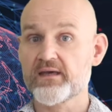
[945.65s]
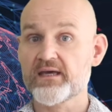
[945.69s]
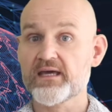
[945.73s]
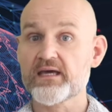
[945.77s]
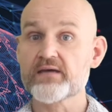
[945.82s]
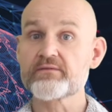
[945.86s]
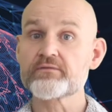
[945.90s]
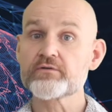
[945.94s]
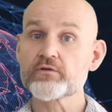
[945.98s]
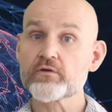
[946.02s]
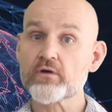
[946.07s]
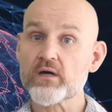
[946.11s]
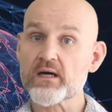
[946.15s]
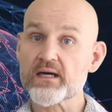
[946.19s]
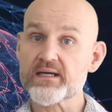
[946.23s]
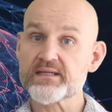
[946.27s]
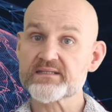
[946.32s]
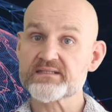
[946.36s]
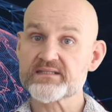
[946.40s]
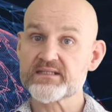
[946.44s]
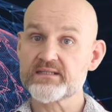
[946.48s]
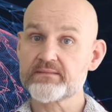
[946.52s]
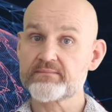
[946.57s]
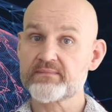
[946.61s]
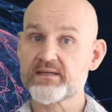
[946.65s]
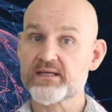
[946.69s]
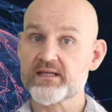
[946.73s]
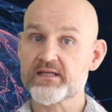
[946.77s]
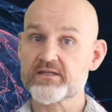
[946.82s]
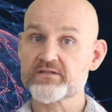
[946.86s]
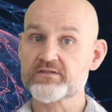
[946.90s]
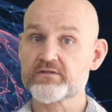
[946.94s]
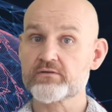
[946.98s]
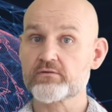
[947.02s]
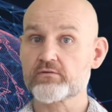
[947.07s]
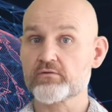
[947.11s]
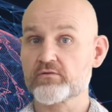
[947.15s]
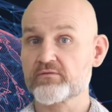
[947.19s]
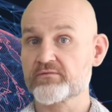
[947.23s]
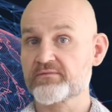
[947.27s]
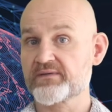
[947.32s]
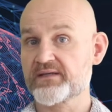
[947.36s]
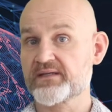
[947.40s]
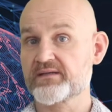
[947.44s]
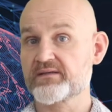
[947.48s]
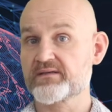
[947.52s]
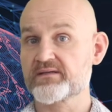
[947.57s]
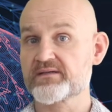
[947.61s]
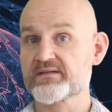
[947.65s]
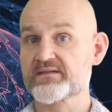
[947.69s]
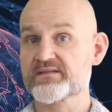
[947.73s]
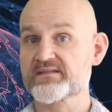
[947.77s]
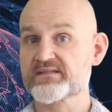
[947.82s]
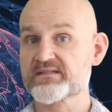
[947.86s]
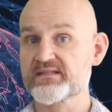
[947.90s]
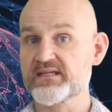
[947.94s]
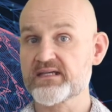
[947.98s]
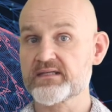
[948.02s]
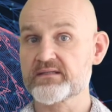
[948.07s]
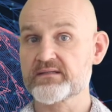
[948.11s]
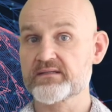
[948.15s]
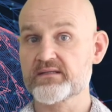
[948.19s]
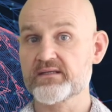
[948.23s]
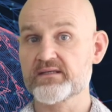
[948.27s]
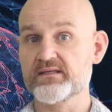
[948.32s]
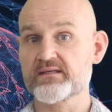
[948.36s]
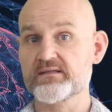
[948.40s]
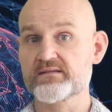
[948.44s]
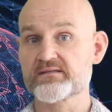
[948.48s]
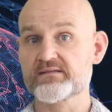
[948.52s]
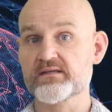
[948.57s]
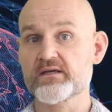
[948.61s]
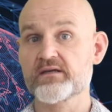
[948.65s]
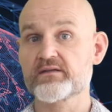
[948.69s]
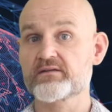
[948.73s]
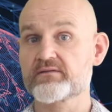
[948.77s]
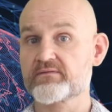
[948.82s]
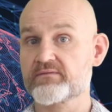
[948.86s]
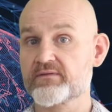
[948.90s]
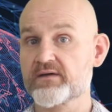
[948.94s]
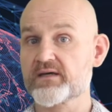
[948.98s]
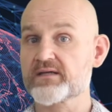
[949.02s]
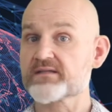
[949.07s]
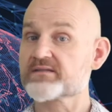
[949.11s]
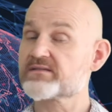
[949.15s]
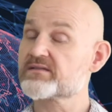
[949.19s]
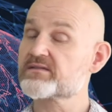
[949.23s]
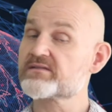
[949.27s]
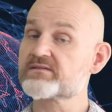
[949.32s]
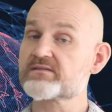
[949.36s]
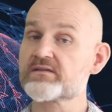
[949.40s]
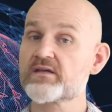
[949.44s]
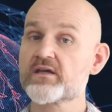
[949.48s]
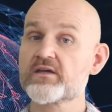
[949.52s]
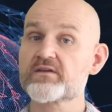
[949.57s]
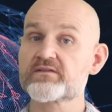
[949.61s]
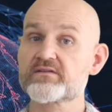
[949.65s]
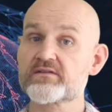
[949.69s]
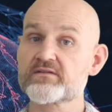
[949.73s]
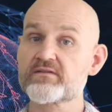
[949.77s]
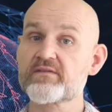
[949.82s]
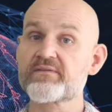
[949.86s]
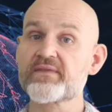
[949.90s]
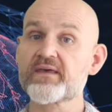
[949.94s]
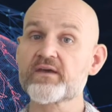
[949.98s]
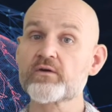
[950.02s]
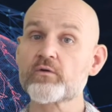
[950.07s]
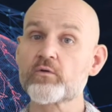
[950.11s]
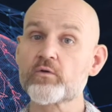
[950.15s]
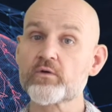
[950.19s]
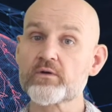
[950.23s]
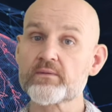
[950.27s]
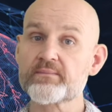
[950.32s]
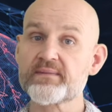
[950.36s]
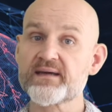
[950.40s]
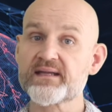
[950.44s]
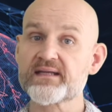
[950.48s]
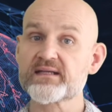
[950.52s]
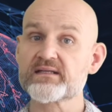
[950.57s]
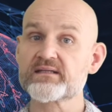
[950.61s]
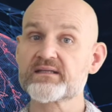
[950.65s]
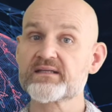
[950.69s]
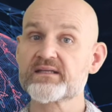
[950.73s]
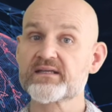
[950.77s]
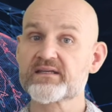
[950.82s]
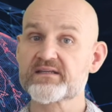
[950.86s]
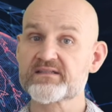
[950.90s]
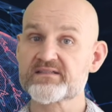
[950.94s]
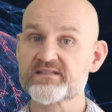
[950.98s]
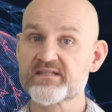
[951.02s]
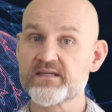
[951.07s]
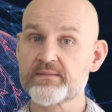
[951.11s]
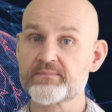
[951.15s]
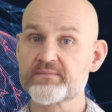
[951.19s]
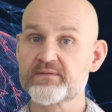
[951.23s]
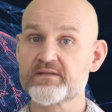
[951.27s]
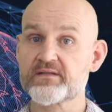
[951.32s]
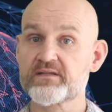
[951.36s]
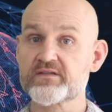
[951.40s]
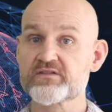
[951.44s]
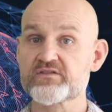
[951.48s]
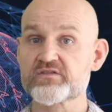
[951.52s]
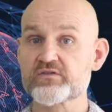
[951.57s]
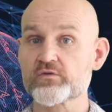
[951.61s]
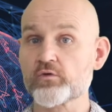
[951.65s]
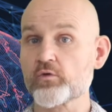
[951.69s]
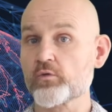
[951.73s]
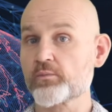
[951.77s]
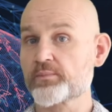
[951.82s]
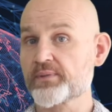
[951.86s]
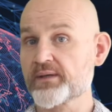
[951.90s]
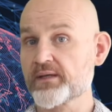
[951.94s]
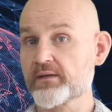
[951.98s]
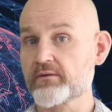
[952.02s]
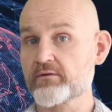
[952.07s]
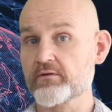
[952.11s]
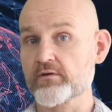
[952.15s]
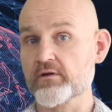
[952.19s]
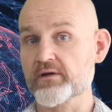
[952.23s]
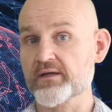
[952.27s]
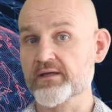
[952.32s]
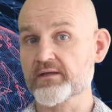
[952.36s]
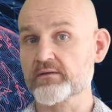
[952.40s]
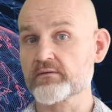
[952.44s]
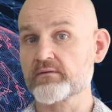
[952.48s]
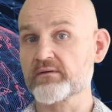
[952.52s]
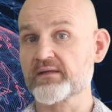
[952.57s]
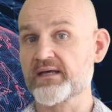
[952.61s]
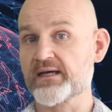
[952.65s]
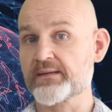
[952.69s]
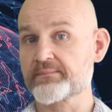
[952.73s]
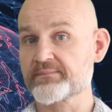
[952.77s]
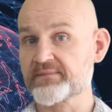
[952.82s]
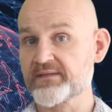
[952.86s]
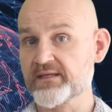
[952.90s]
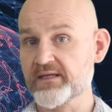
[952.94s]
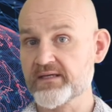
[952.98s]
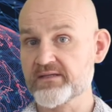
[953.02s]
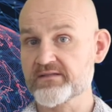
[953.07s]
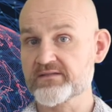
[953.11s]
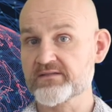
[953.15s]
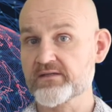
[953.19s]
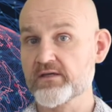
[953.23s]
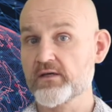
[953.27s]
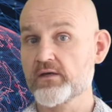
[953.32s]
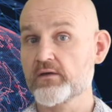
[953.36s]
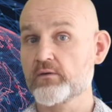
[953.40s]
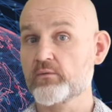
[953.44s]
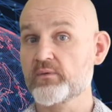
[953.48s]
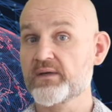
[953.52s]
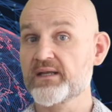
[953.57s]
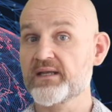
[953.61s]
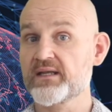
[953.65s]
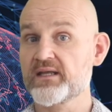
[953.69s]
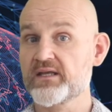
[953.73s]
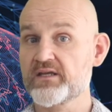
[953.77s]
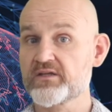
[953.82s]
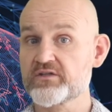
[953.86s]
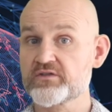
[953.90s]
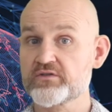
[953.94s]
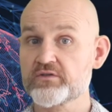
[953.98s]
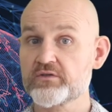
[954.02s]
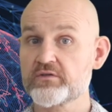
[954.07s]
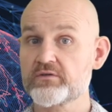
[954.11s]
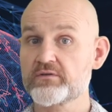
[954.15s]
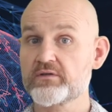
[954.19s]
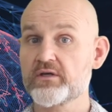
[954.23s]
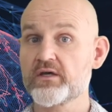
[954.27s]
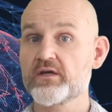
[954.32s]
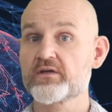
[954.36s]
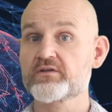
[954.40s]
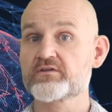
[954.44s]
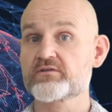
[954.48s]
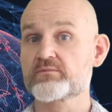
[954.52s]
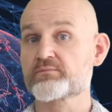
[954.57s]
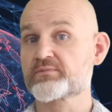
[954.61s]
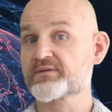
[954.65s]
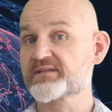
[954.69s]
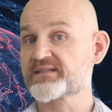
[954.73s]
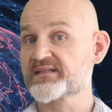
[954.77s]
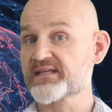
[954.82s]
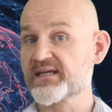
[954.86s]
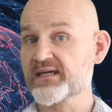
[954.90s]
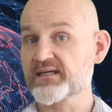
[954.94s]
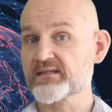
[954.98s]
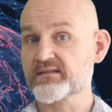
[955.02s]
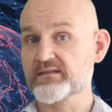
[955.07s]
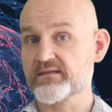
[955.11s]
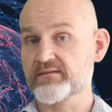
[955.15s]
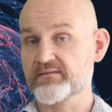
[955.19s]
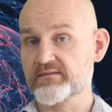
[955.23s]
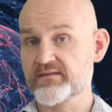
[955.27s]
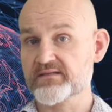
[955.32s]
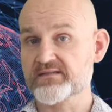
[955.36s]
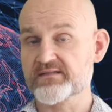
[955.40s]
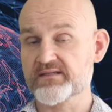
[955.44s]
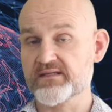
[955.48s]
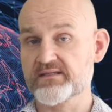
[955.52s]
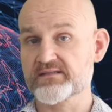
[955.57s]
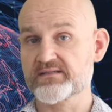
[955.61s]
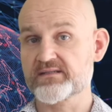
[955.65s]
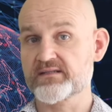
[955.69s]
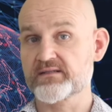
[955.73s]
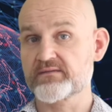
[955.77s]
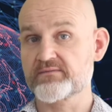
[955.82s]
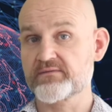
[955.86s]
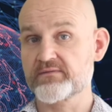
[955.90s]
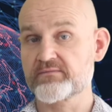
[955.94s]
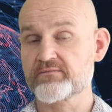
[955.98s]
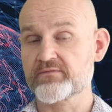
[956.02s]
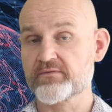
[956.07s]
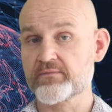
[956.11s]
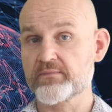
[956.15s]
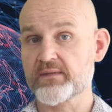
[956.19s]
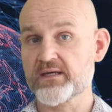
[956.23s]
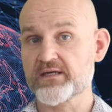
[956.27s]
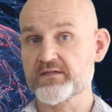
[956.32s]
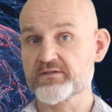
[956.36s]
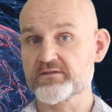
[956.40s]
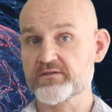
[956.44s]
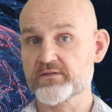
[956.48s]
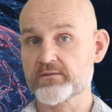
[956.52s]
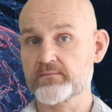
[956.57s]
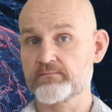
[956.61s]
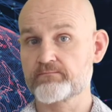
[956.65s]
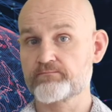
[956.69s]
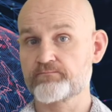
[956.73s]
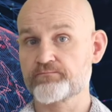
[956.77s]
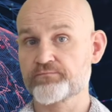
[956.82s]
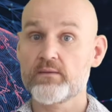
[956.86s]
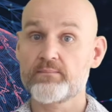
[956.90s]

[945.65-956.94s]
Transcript: Have your IT manager or vendor set these devices so that they automatically accept and install periodical updates when issued to protect the sensitive information.